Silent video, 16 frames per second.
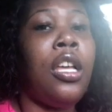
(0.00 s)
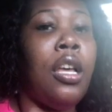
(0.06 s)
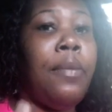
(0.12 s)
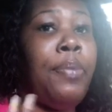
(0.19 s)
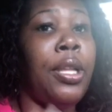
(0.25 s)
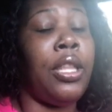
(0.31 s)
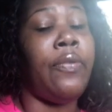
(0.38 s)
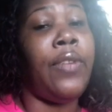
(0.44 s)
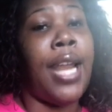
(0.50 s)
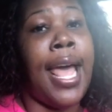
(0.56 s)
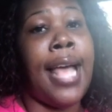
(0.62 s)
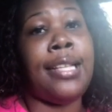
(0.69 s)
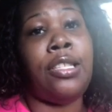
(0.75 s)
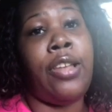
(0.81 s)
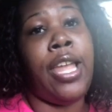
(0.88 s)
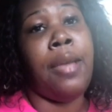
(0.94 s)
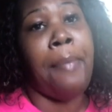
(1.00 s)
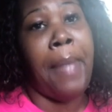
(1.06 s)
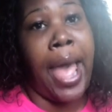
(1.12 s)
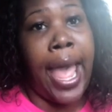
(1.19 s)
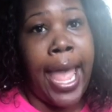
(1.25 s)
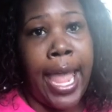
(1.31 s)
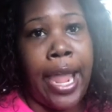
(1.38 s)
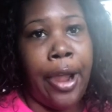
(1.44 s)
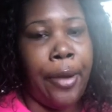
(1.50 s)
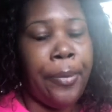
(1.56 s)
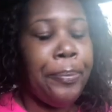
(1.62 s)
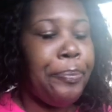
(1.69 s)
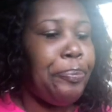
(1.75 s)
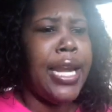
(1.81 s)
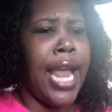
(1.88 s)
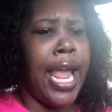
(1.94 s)
could put the relaxer in my hair.
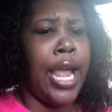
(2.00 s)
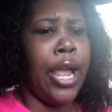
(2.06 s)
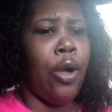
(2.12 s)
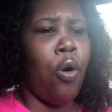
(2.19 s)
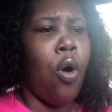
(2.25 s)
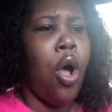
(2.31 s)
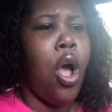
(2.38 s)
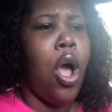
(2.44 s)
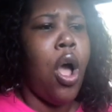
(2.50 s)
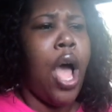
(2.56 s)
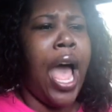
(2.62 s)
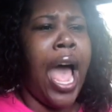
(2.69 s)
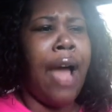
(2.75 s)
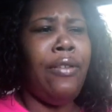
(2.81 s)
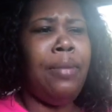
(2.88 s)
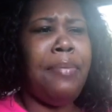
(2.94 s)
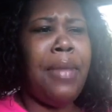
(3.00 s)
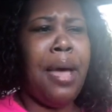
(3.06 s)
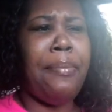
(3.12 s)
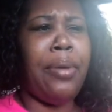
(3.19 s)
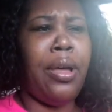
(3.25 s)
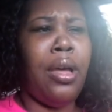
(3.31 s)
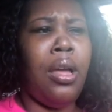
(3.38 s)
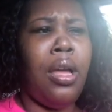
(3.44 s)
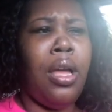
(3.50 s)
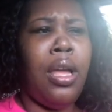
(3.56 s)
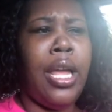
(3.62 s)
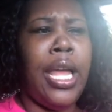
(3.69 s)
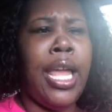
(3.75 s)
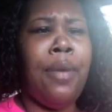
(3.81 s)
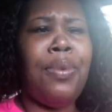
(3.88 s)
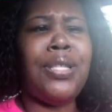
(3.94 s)
Now, I remember
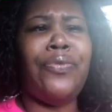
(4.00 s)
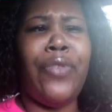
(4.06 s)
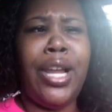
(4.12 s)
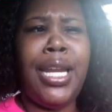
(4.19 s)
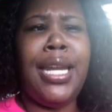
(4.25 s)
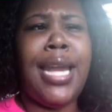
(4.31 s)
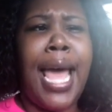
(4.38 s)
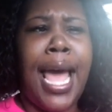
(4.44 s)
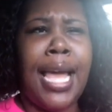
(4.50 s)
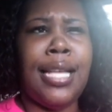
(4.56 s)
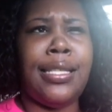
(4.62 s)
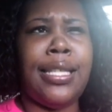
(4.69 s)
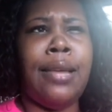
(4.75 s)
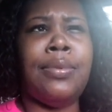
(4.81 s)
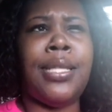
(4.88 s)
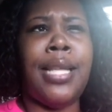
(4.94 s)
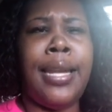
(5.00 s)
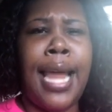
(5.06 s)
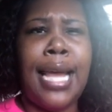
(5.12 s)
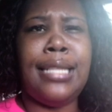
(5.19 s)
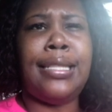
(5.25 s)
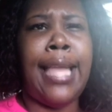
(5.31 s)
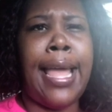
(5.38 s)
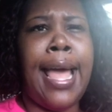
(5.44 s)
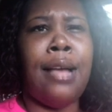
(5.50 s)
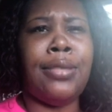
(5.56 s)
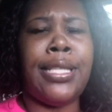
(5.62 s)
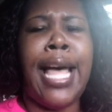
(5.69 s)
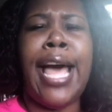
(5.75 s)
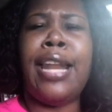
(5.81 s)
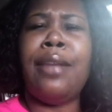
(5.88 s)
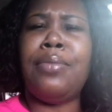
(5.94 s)
it was really nice. It was a nice day
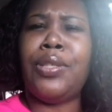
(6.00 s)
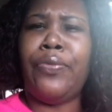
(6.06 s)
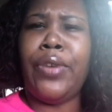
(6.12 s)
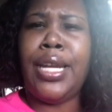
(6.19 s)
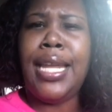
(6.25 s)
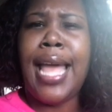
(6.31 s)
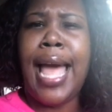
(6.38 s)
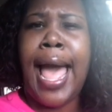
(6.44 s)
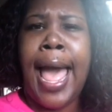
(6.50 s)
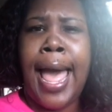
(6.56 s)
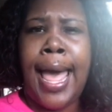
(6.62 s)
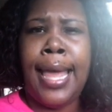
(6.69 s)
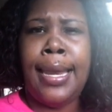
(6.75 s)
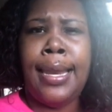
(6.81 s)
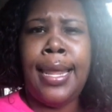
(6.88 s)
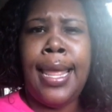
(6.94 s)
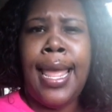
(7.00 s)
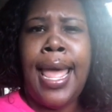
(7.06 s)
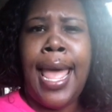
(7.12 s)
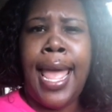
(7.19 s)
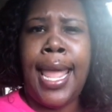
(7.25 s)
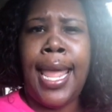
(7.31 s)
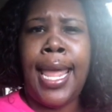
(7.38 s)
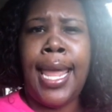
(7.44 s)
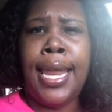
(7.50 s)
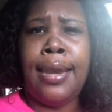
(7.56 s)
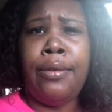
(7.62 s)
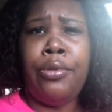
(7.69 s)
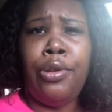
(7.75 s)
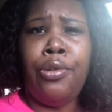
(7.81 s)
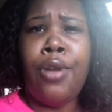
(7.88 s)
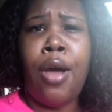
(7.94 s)
outside. It was really hot,
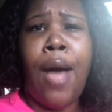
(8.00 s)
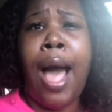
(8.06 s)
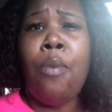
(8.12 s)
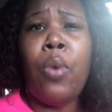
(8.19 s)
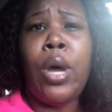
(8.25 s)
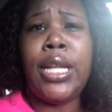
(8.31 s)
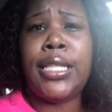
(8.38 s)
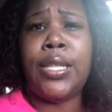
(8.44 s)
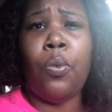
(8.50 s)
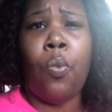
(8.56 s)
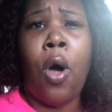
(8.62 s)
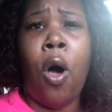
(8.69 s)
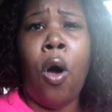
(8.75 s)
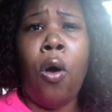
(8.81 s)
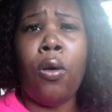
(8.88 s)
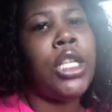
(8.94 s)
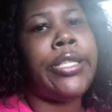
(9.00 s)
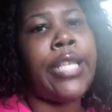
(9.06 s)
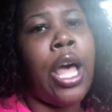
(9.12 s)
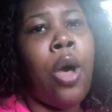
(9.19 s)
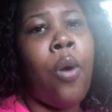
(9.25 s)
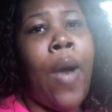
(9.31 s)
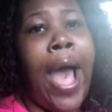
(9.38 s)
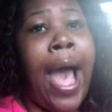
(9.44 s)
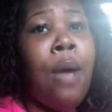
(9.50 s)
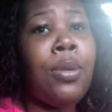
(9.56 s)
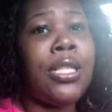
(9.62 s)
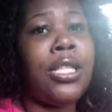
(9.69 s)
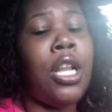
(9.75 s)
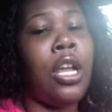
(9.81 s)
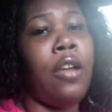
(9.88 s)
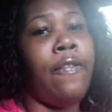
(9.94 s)
and I wanted to walk, so I
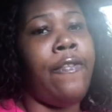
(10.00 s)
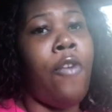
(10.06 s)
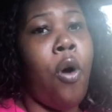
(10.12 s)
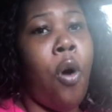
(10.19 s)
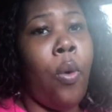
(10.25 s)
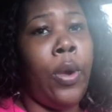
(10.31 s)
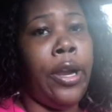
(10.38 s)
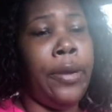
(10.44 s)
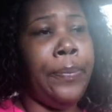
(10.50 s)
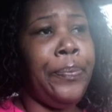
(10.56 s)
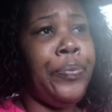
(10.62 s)
was looking forward